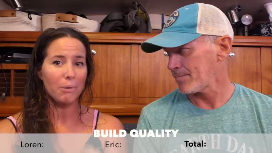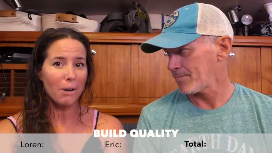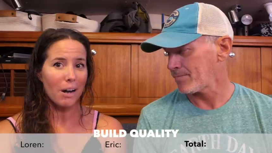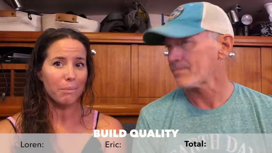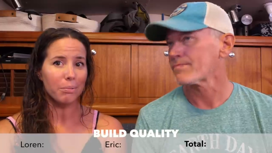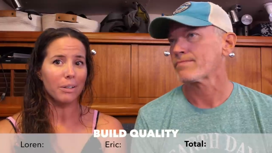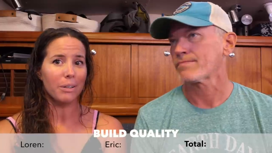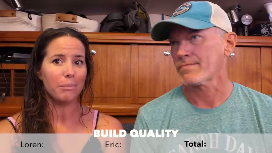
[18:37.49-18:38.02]

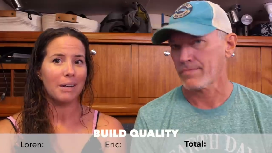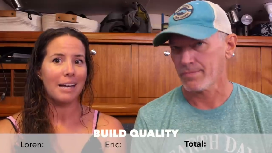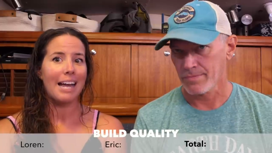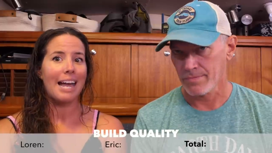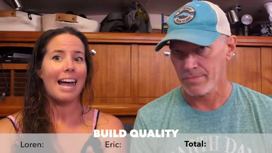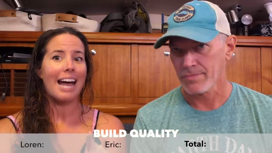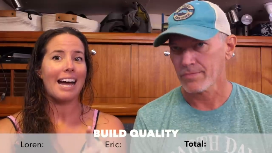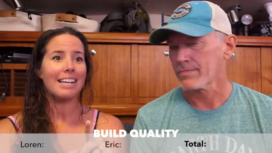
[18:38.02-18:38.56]
Speaker 1: problem,
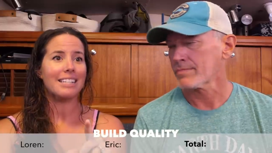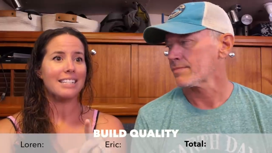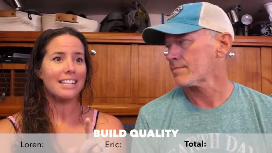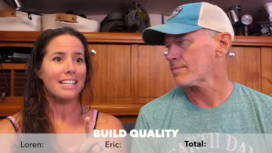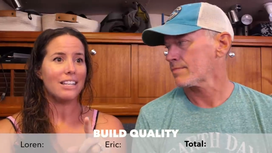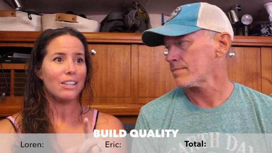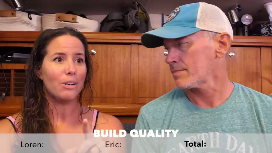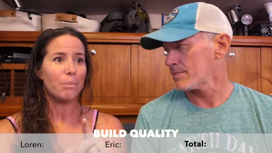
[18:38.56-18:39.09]
has
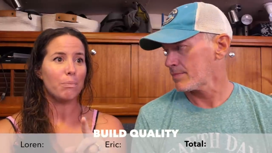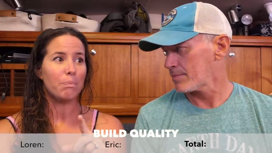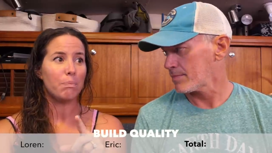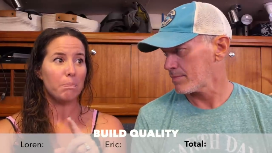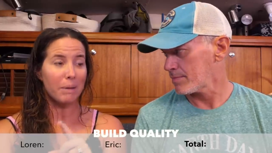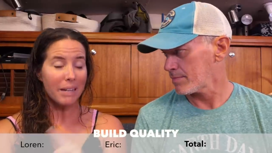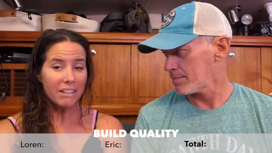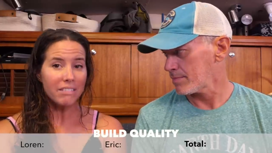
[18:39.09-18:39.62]
either
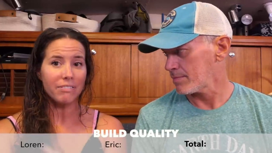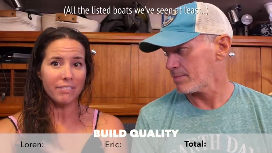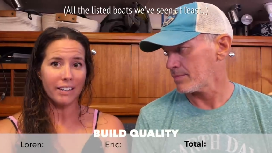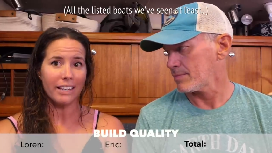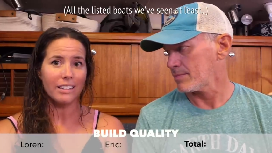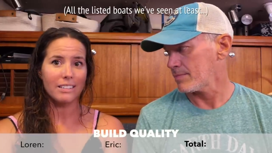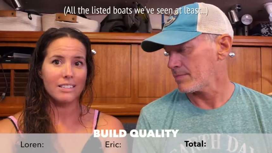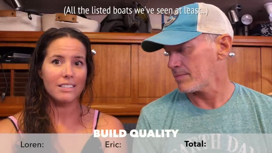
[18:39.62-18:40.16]
been
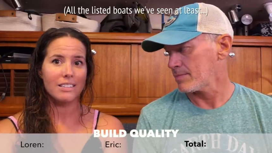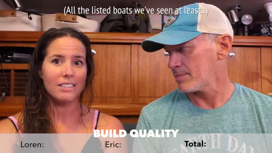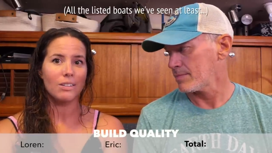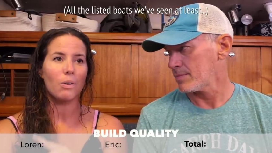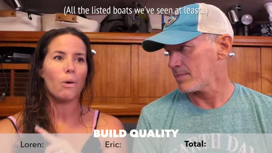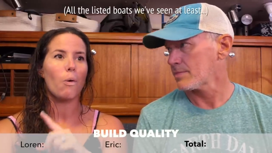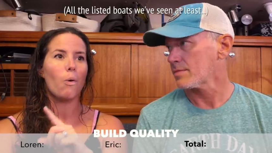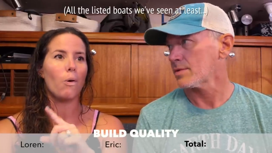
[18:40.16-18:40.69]
fixed
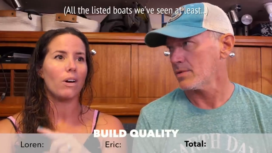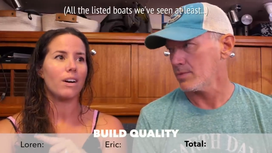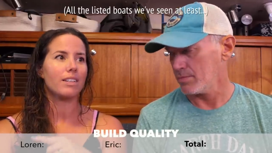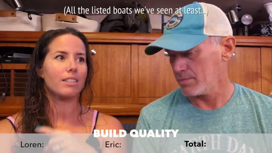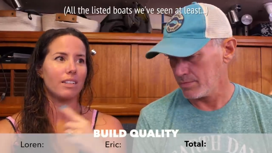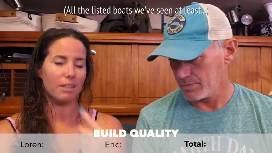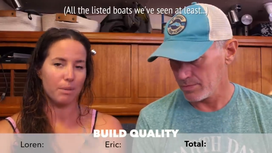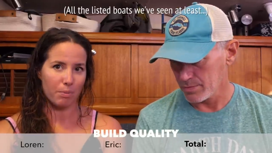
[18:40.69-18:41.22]
or
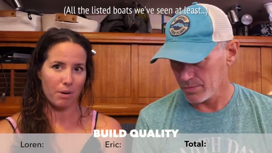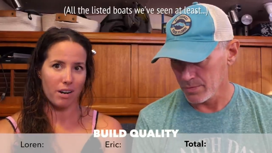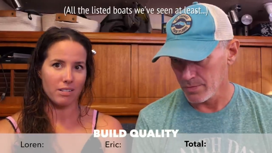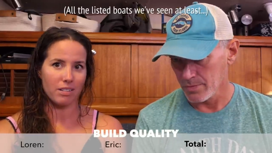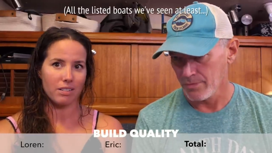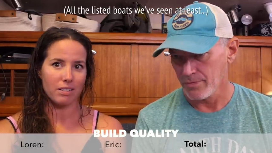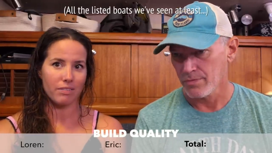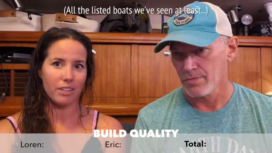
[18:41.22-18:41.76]
is in the
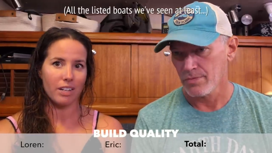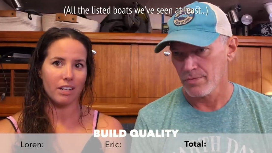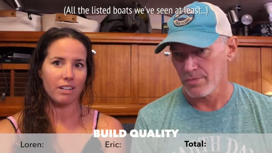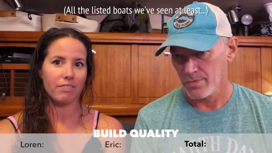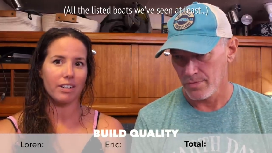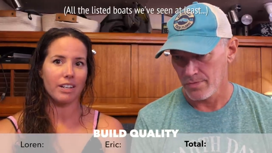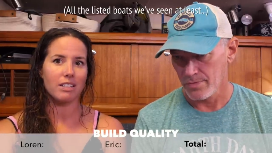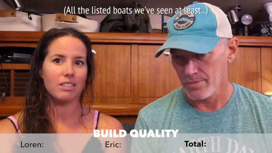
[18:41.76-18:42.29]
process of
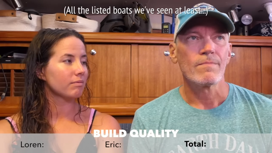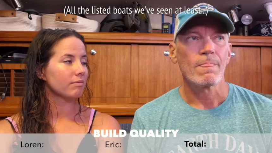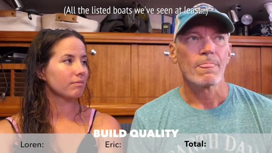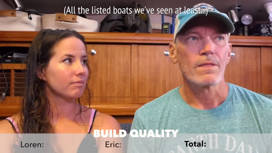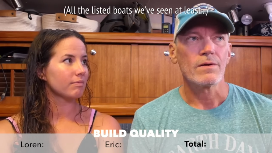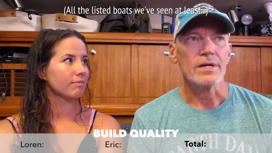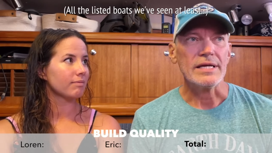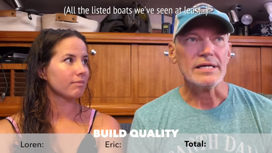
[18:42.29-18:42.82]
getting fixed.
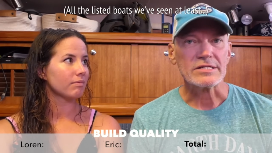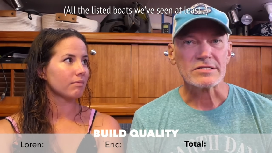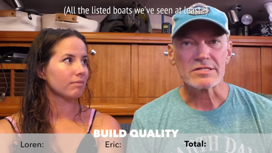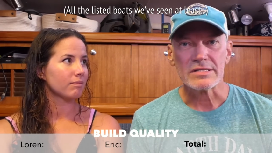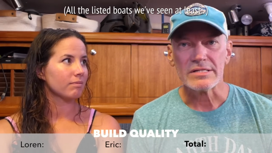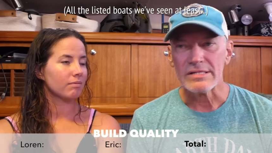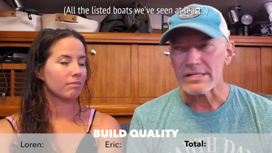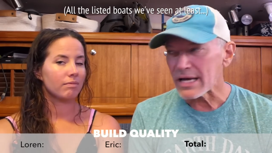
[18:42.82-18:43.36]

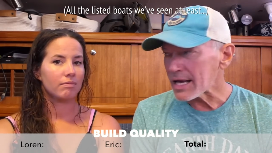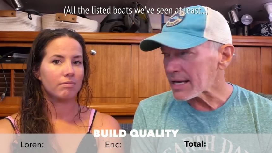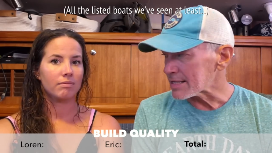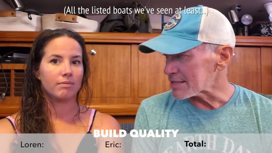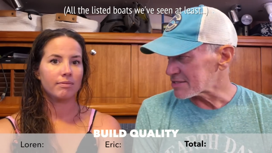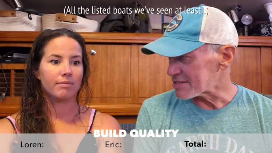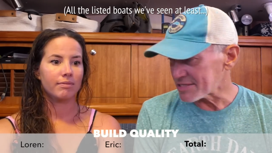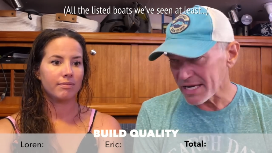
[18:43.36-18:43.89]
Speaker 2: It's
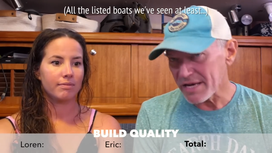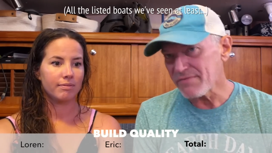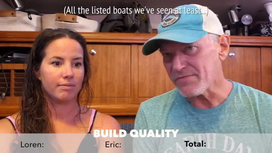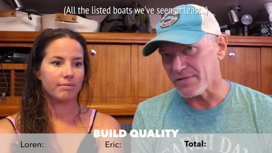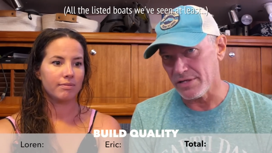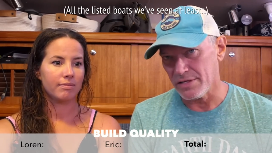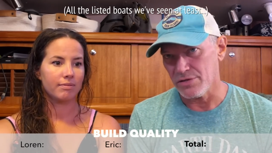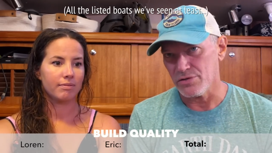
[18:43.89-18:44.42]
not a
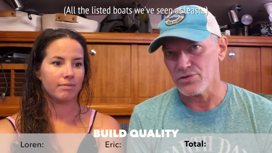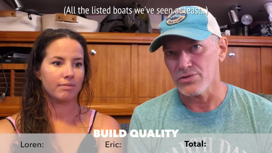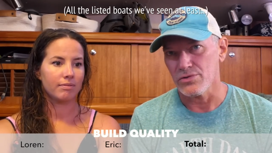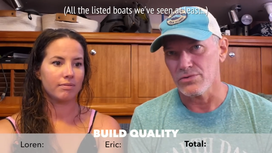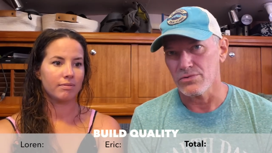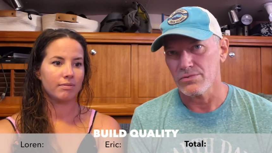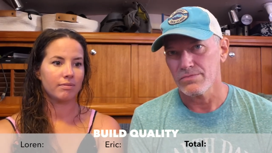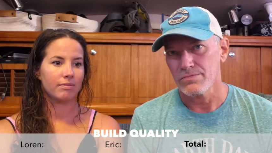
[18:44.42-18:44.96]
safety
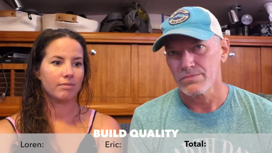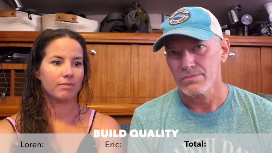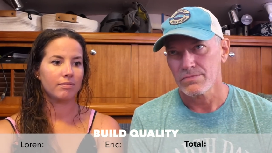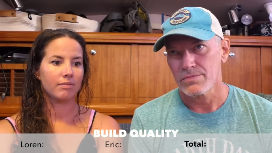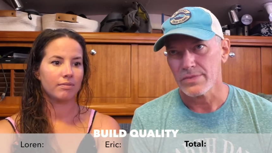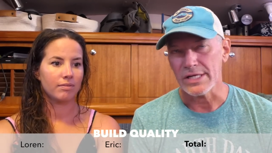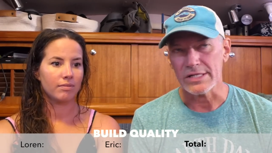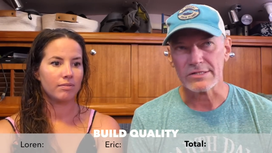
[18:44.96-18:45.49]
issue.
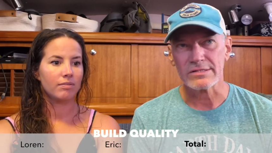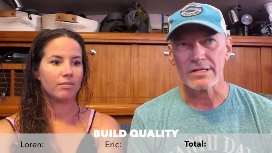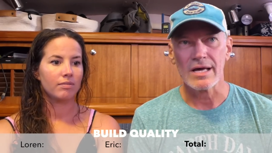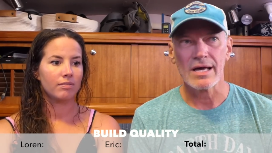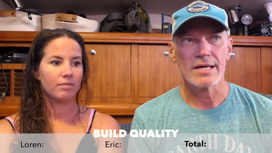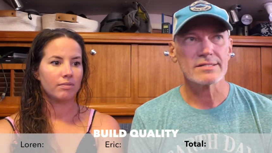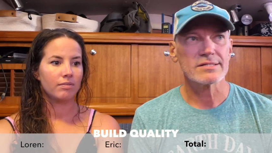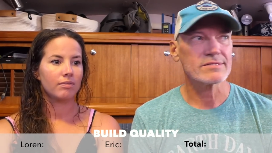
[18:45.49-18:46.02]
It's
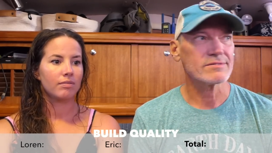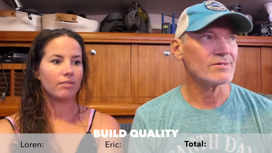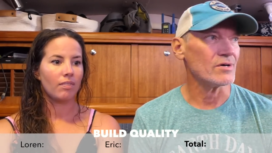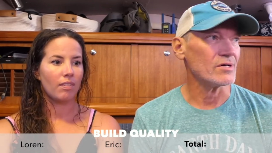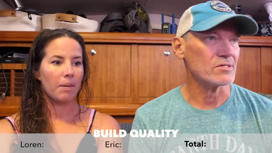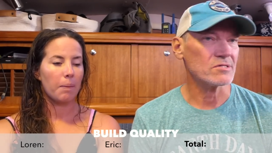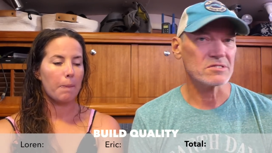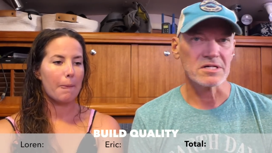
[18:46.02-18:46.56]
not
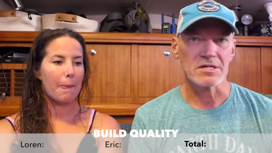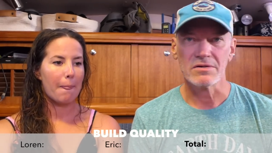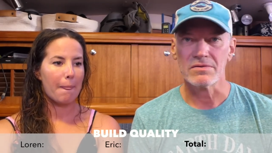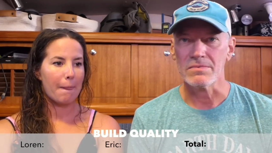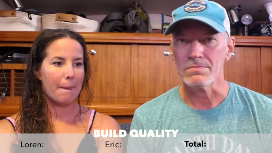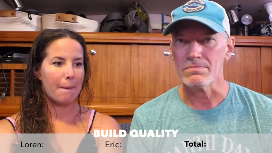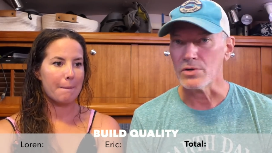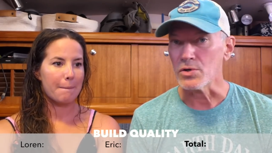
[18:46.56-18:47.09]
going to sink
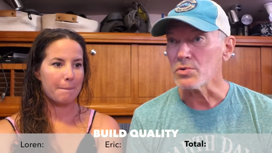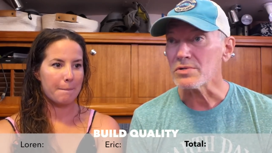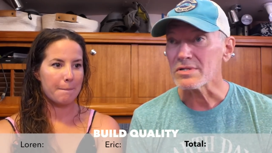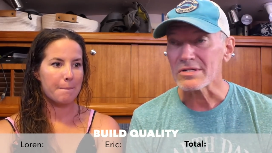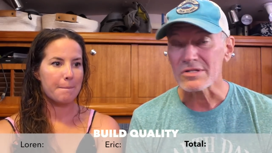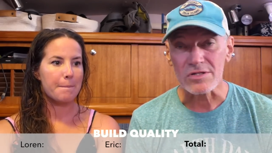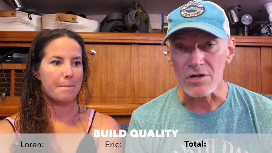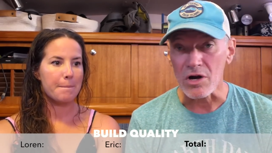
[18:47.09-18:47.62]
the boat.
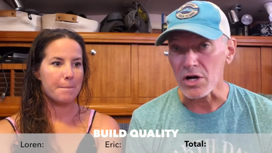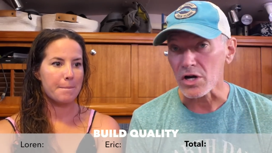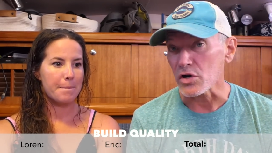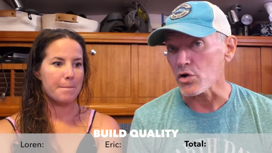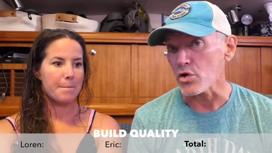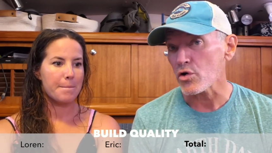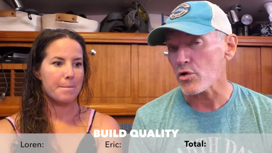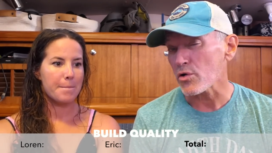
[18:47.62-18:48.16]
It's not
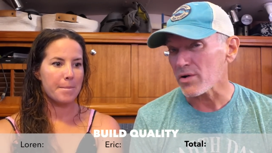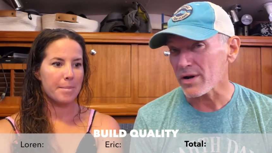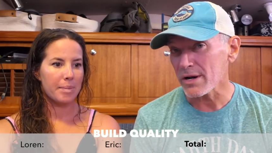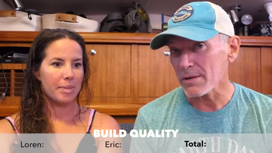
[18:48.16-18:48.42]
going to hurt